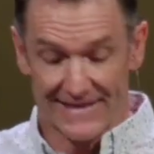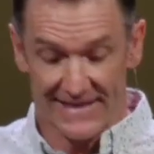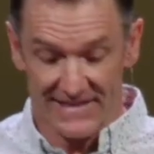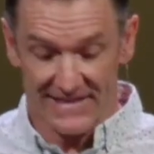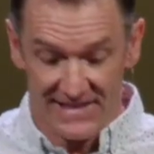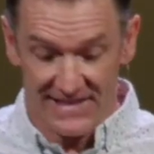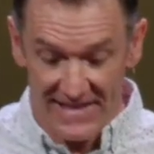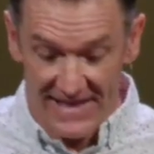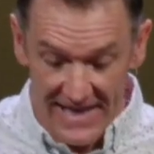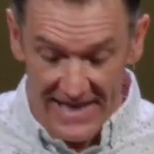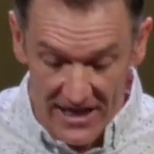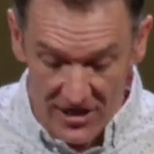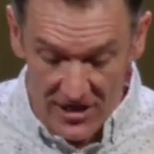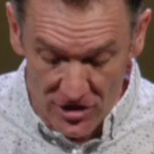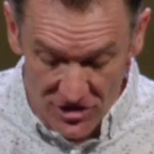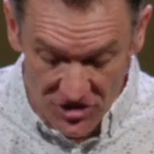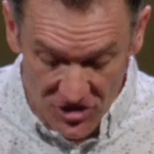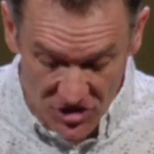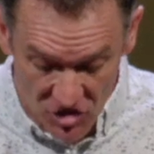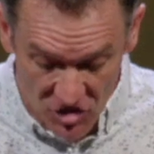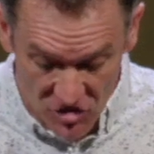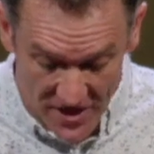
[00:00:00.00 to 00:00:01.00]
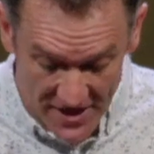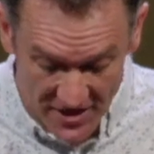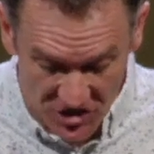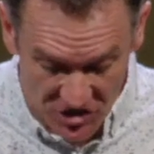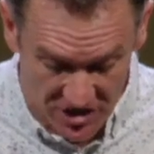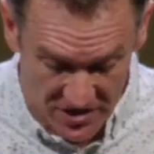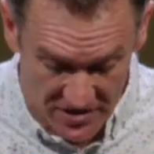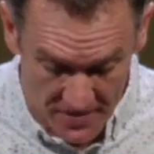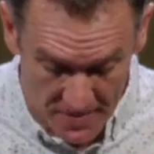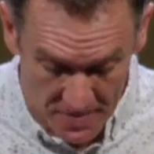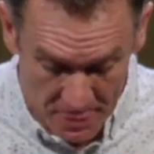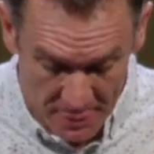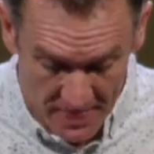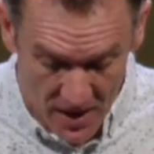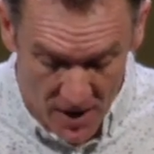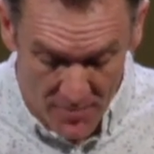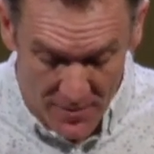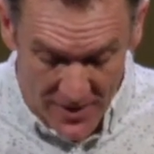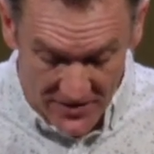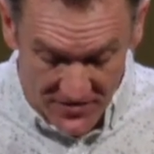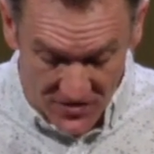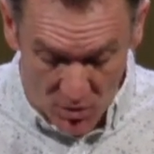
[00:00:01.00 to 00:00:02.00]
This is an illustration
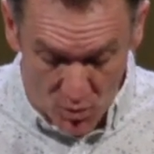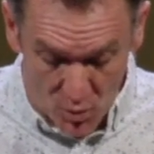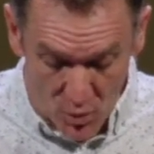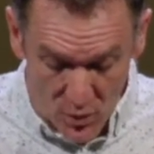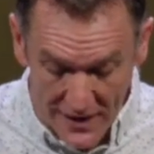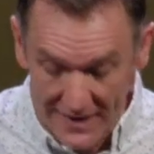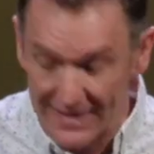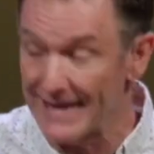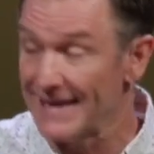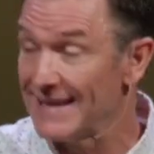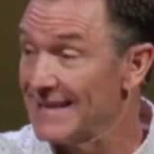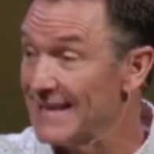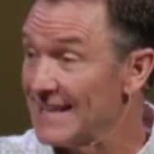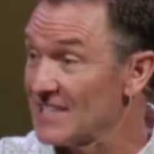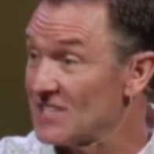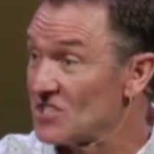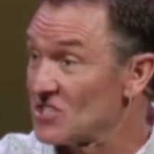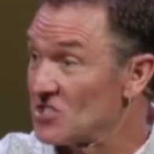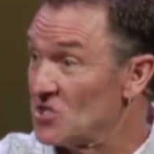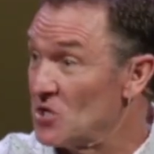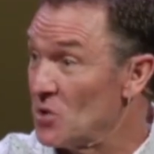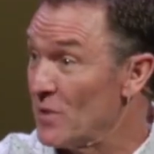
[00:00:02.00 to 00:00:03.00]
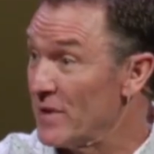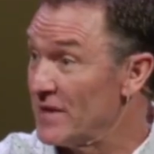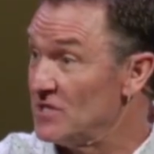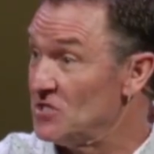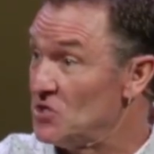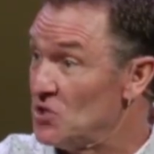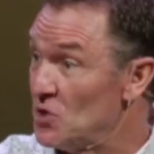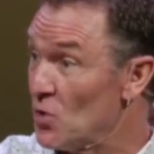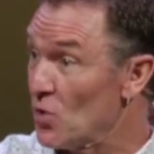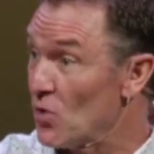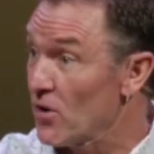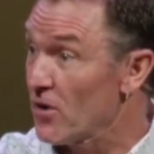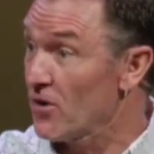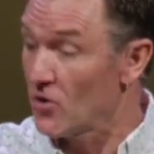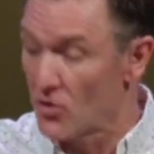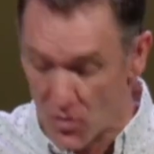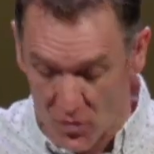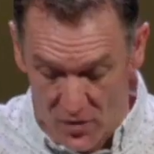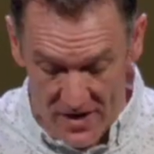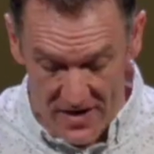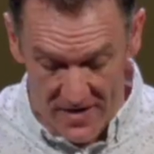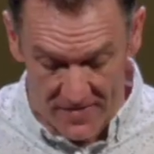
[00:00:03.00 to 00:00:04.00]
about the willingness to endure
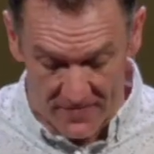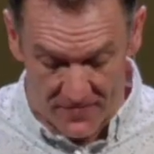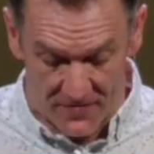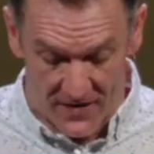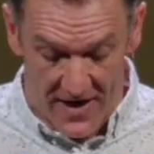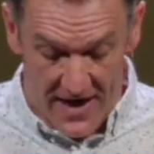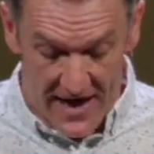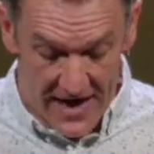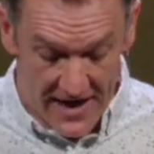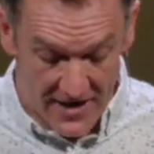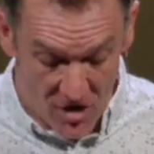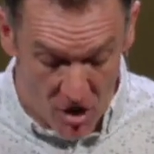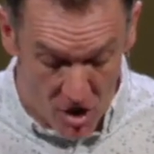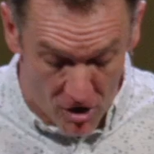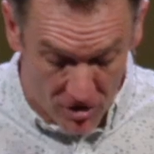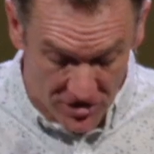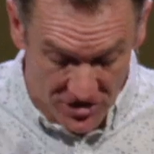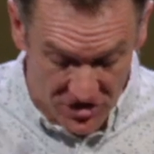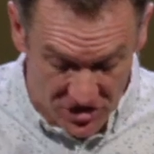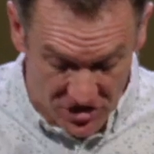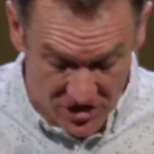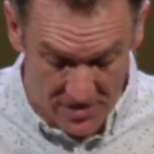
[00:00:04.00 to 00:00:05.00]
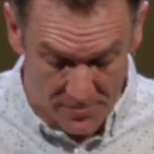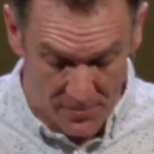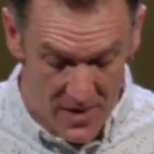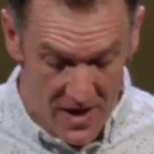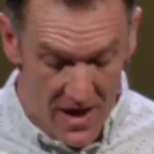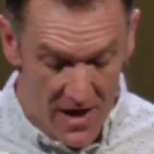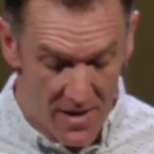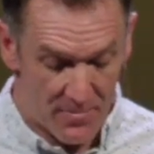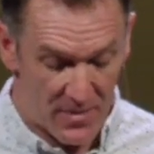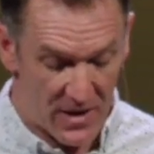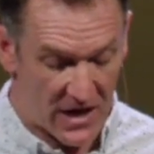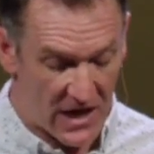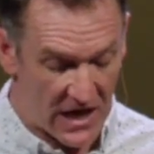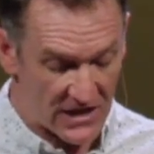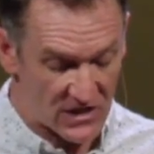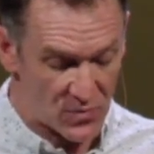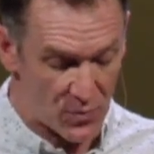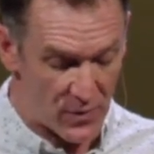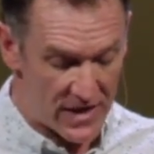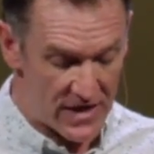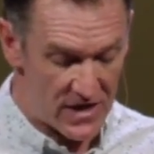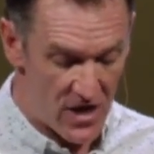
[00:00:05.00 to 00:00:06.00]
grief and hardship
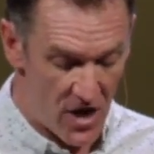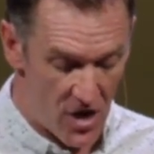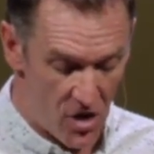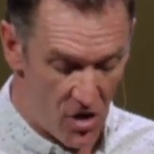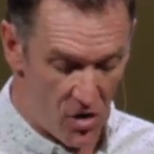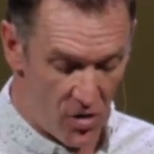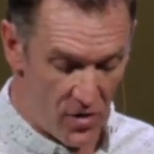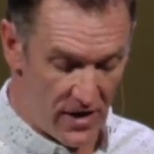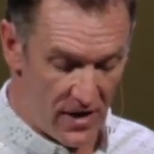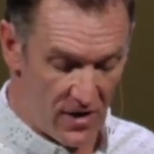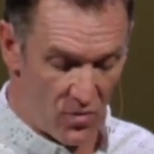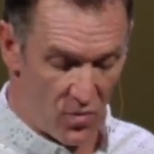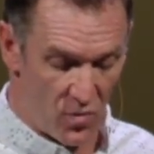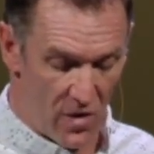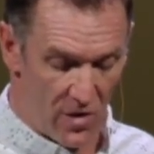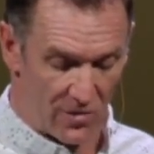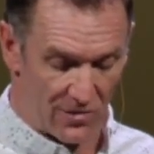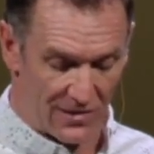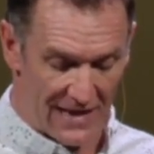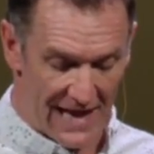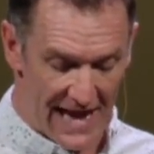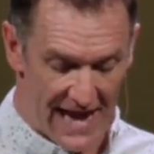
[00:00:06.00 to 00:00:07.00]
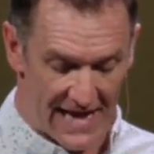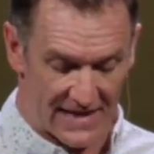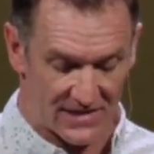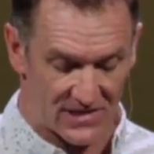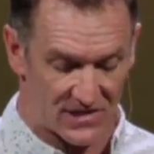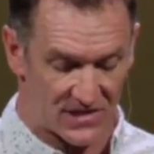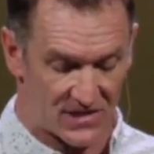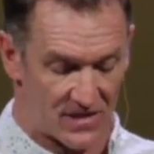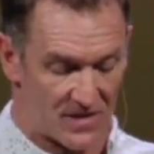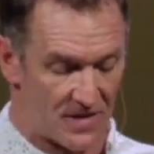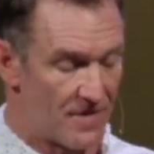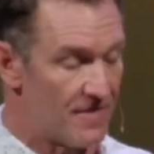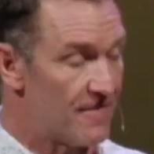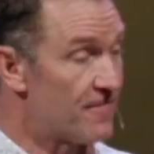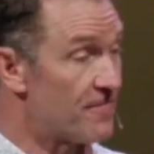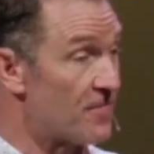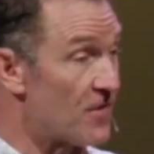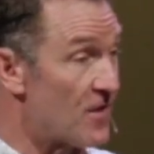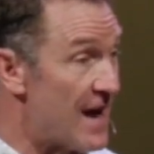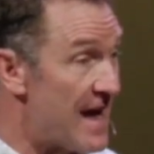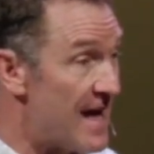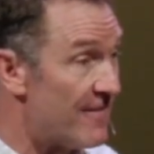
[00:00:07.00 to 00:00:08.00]
because we know it won't last
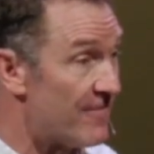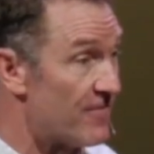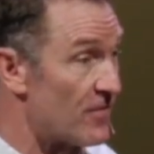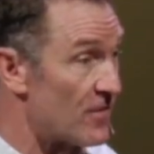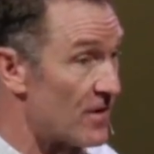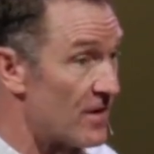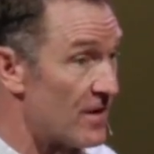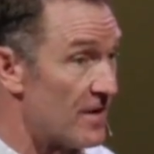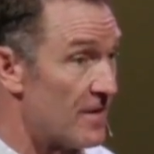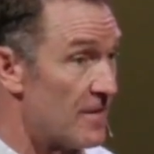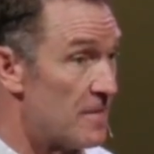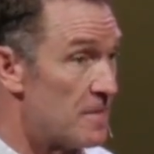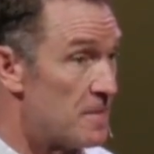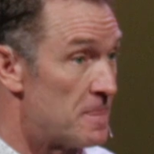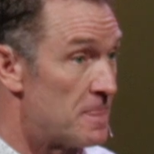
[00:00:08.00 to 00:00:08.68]
forever.